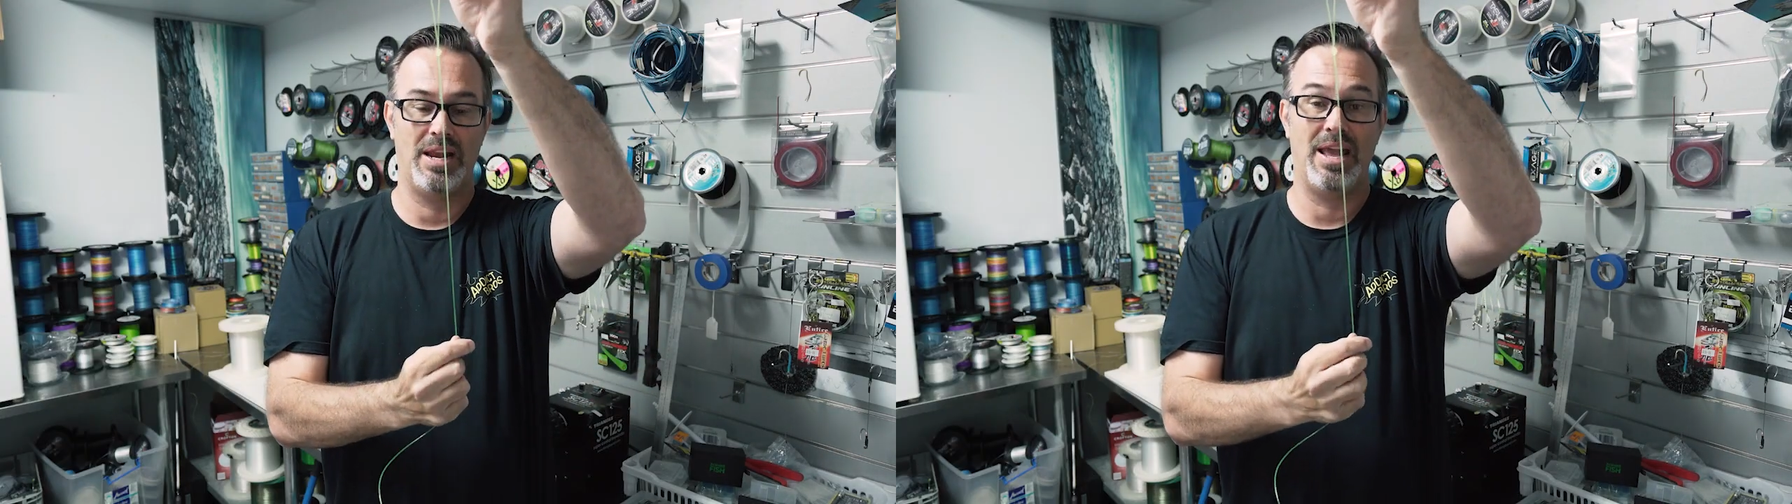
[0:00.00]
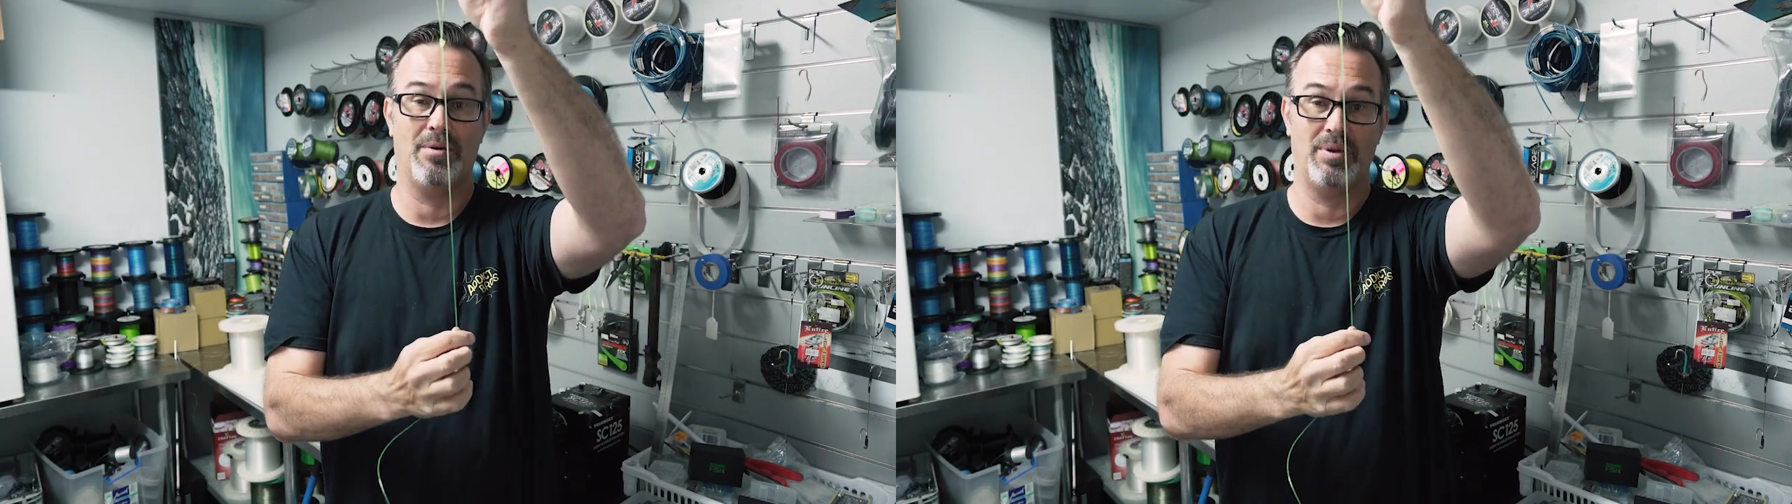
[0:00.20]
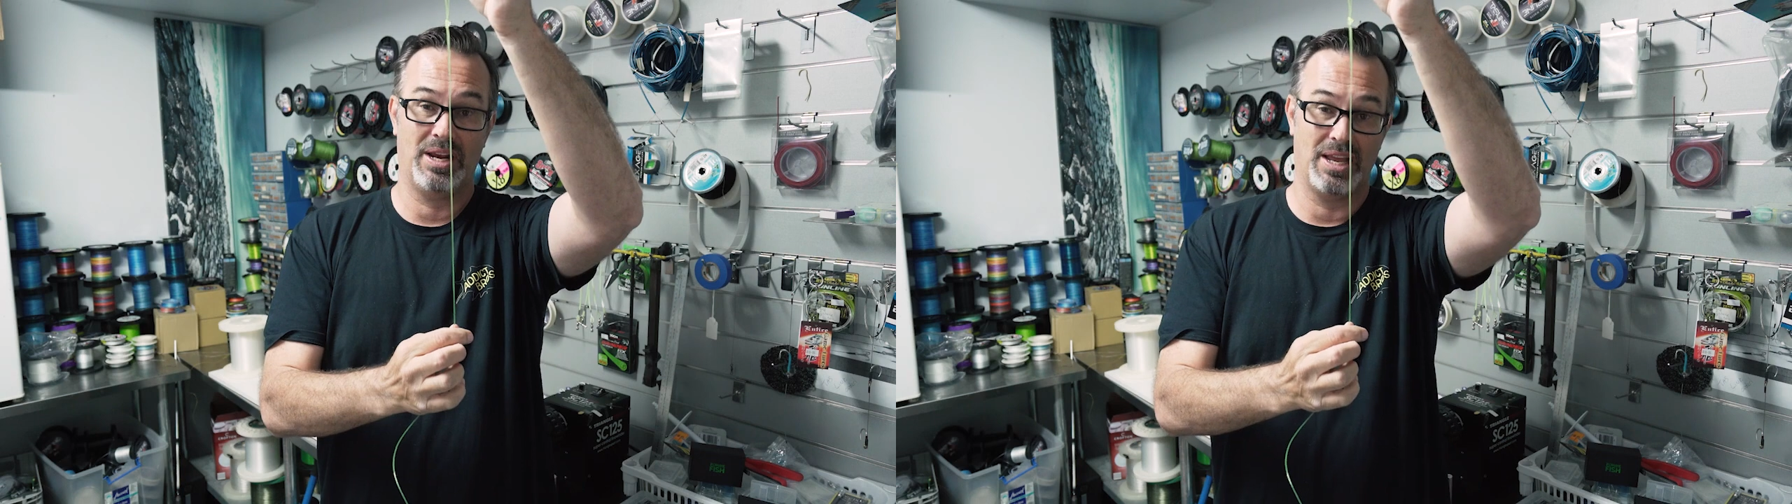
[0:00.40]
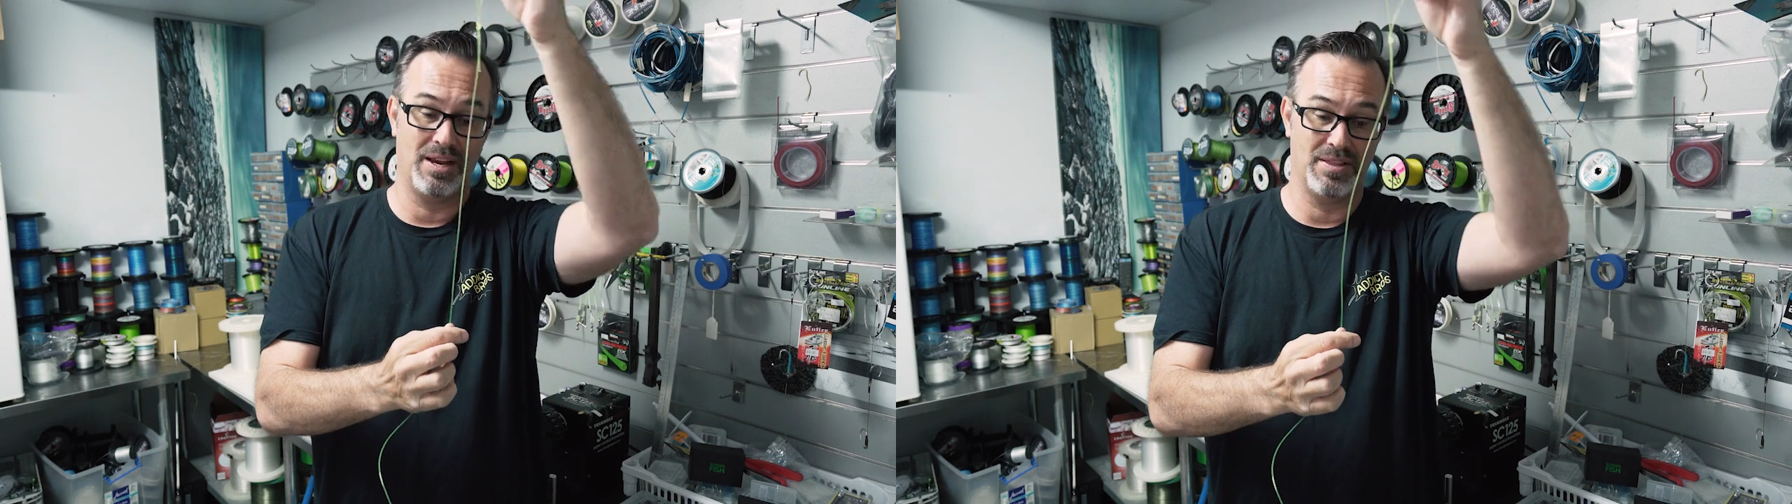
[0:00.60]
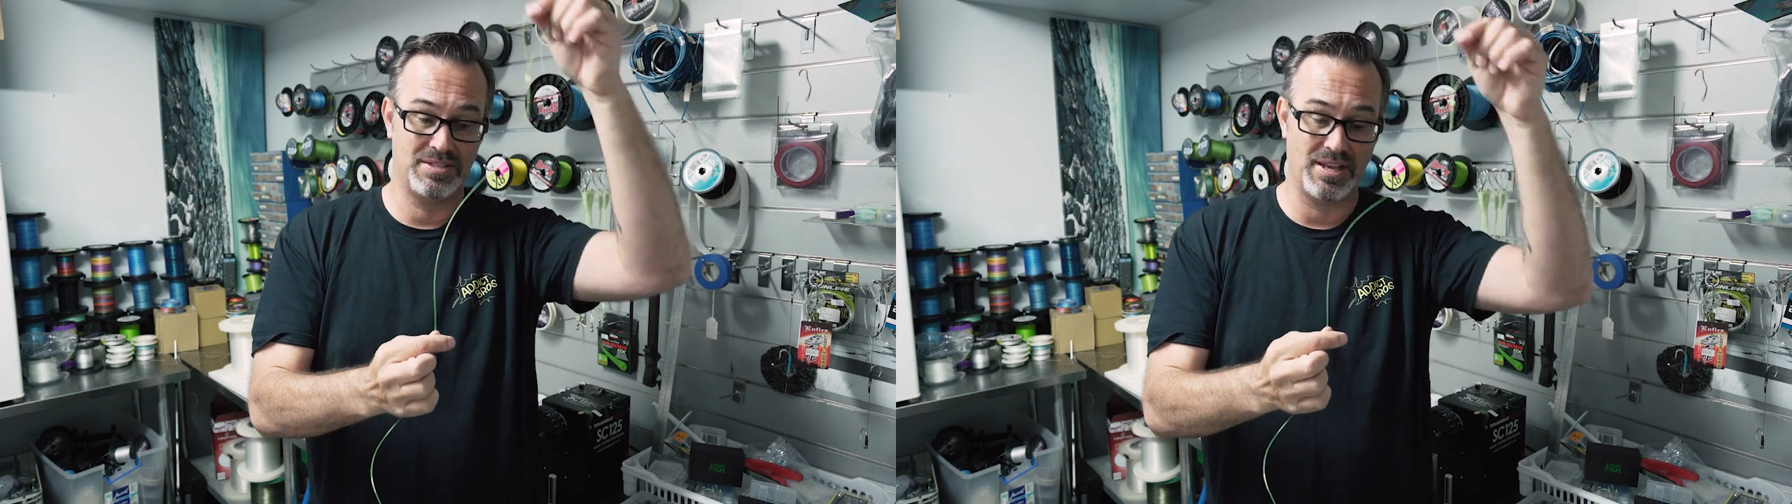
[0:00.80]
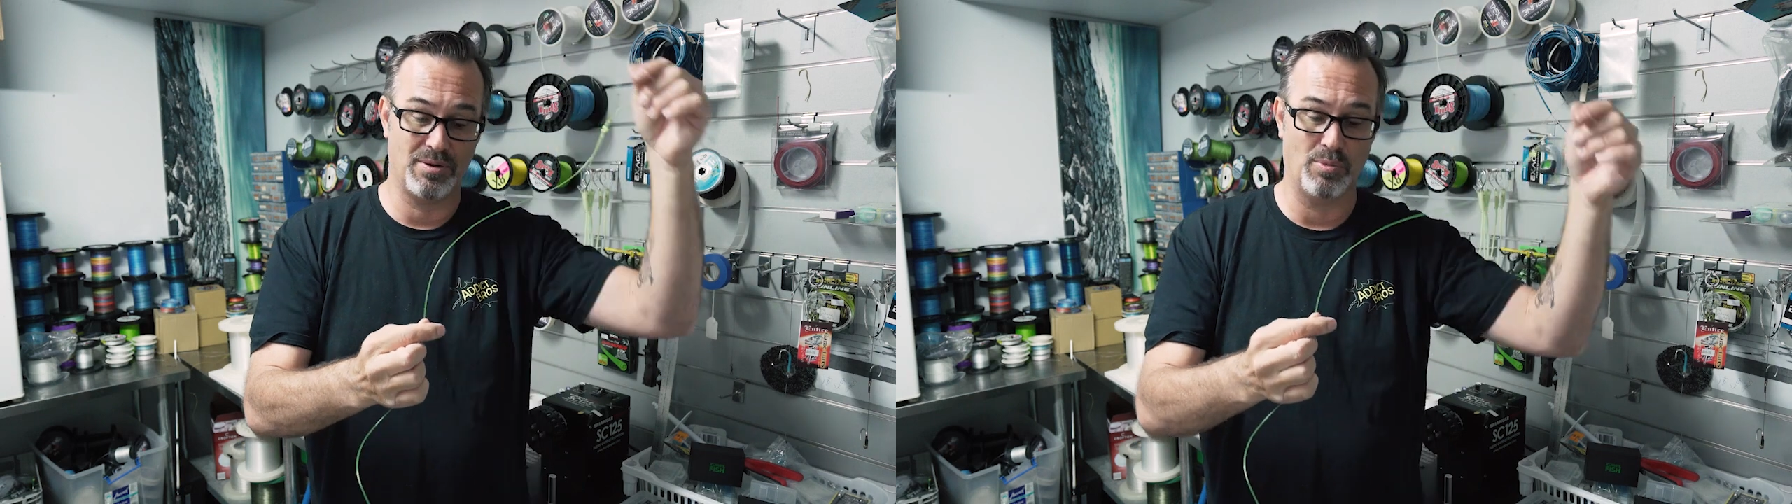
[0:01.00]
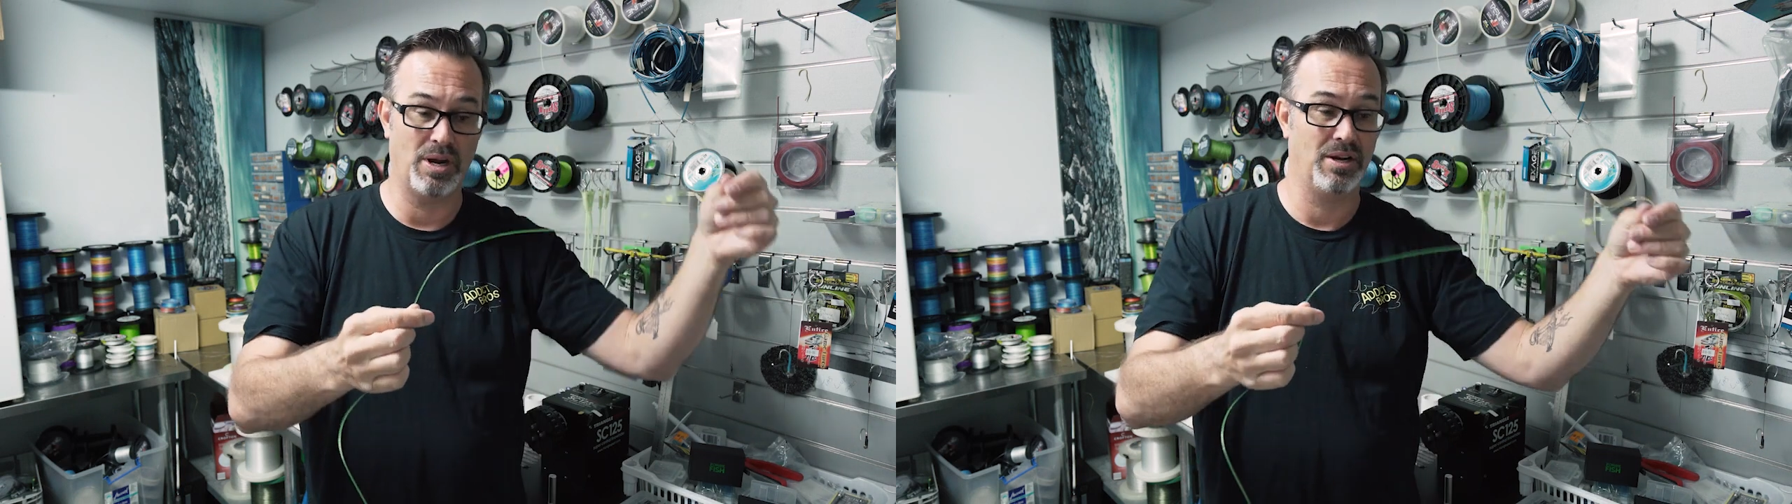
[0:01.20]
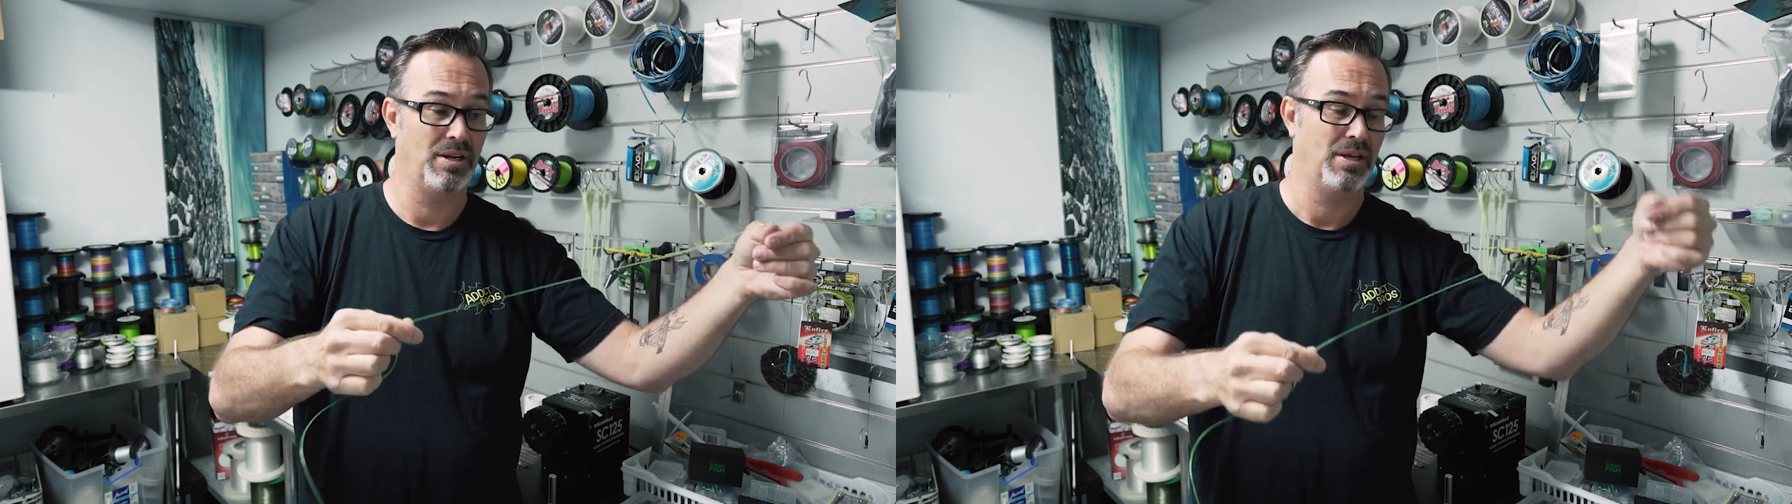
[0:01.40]
Now we're going to go to the second
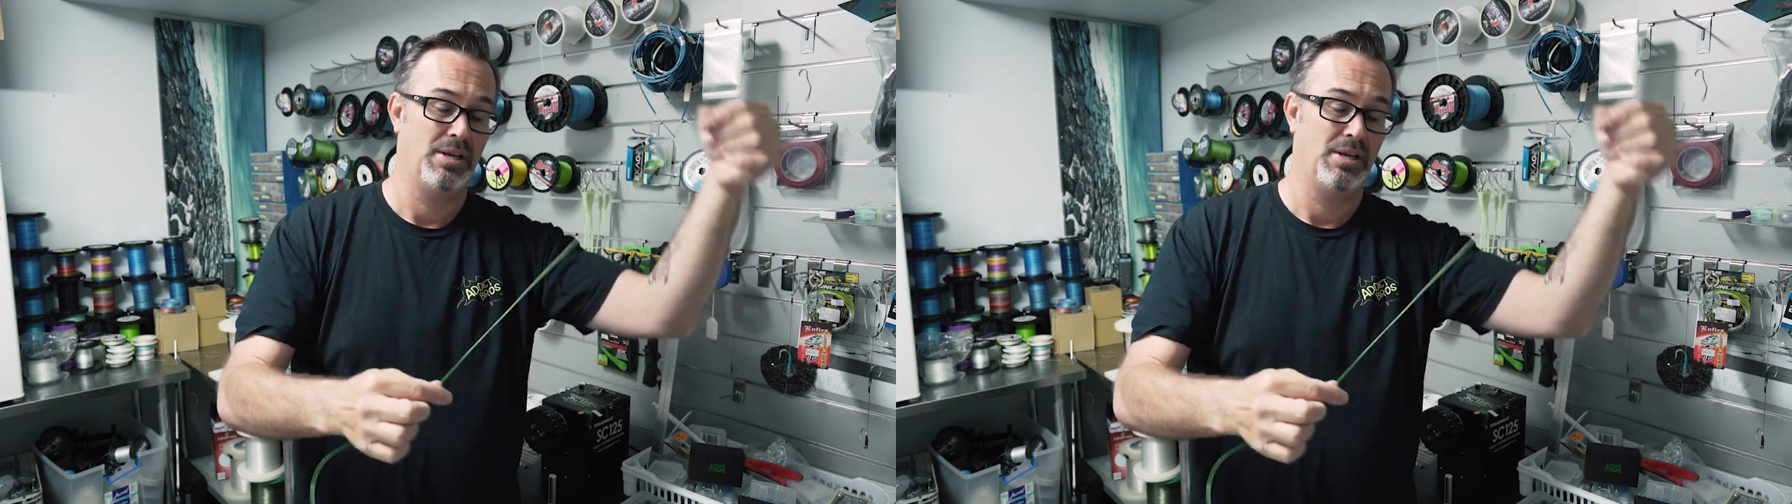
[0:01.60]
one.